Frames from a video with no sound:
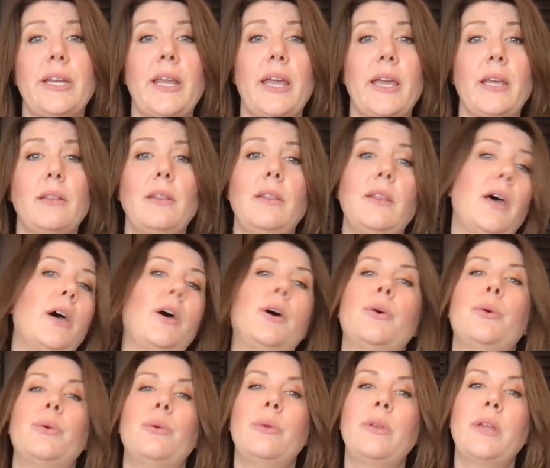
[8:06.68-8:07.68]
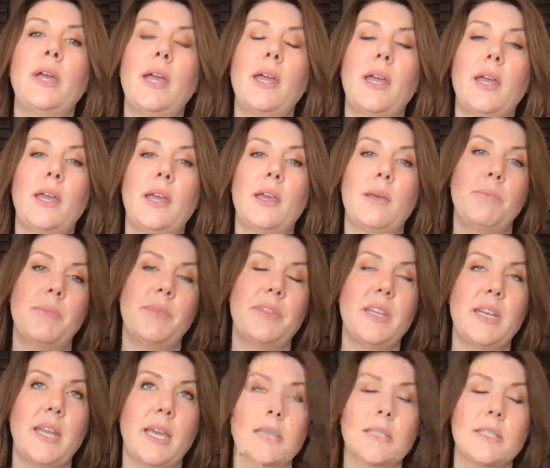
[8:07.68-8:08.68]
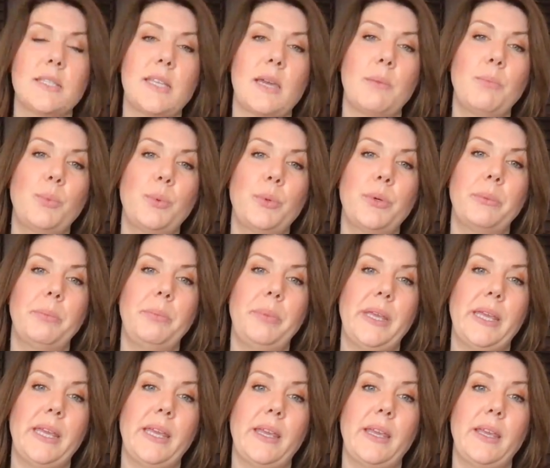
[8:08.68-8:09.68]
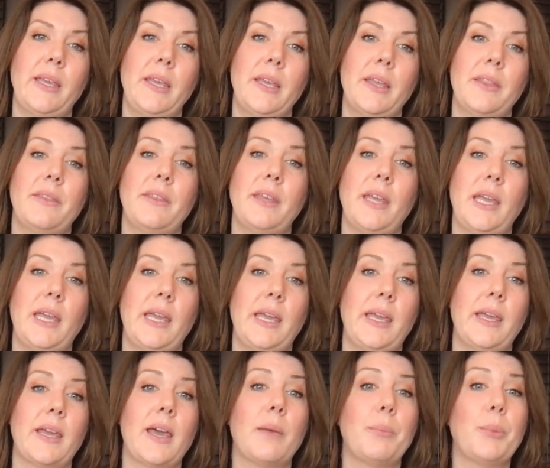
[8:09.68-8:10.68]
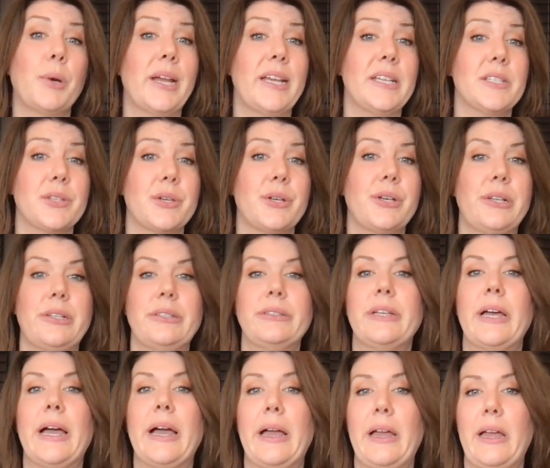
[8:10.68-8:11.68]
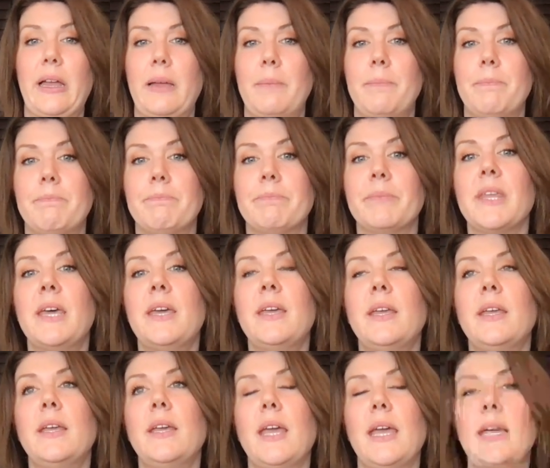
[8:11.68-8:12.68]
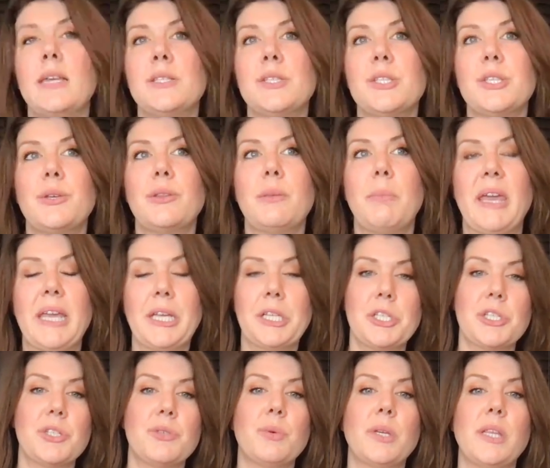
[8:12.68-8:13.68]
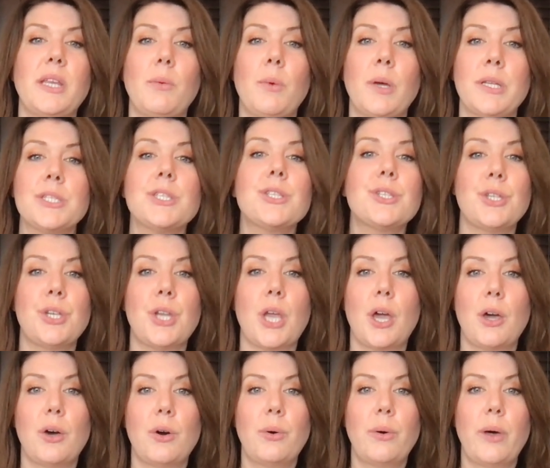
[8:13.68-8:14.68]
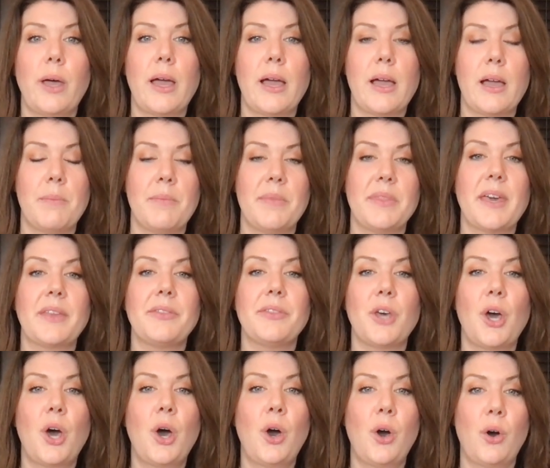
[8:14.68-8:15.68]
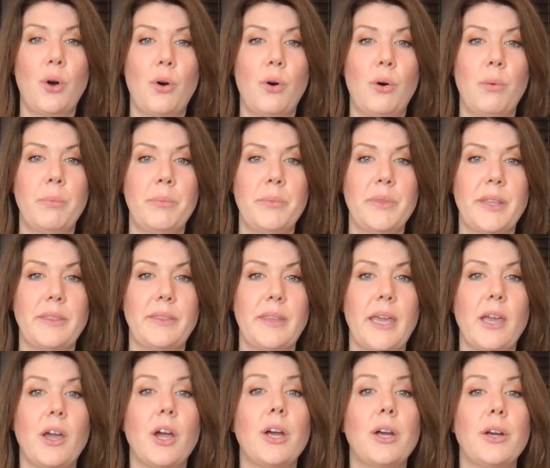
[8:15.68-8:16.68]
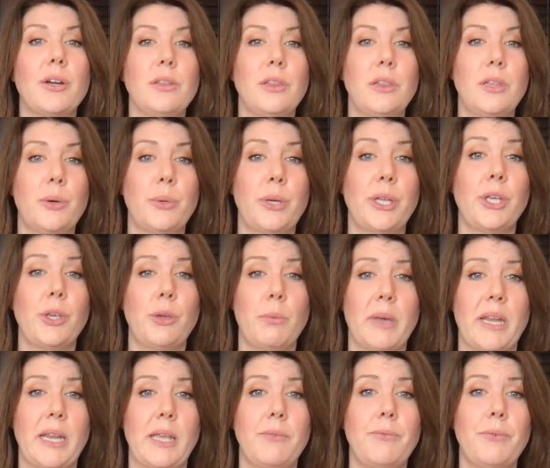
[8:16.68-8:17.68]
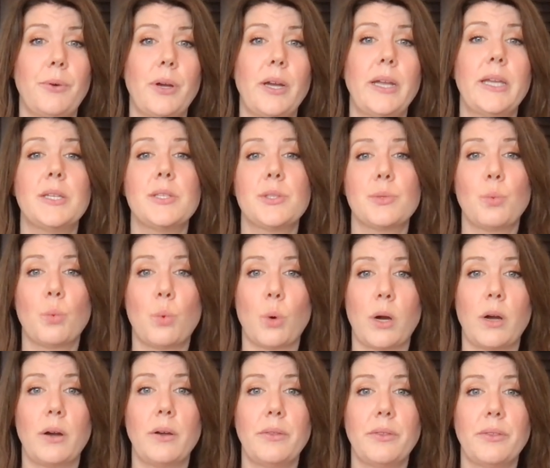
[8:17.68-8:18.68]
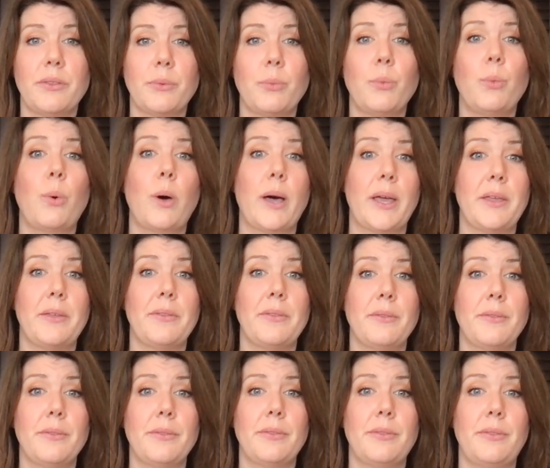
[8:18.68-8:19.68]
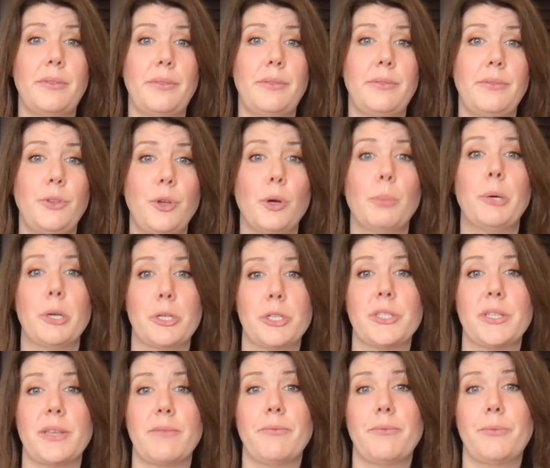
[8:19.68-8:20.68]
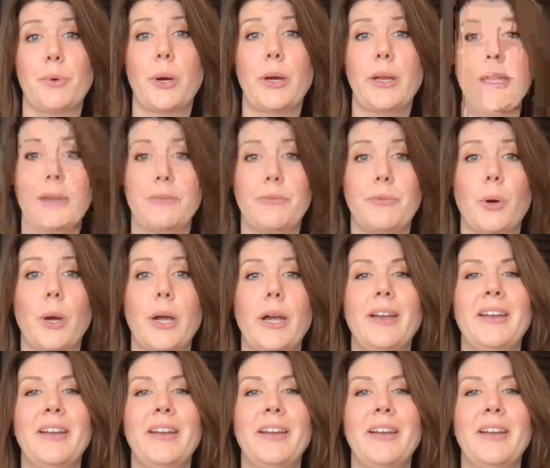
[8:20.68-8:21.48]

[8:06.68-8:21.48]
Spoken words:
a loan, the next step will be the appraisal. And so the bank just really wants to know that the home that they are loaning you money for is worth what you're purchasing it for.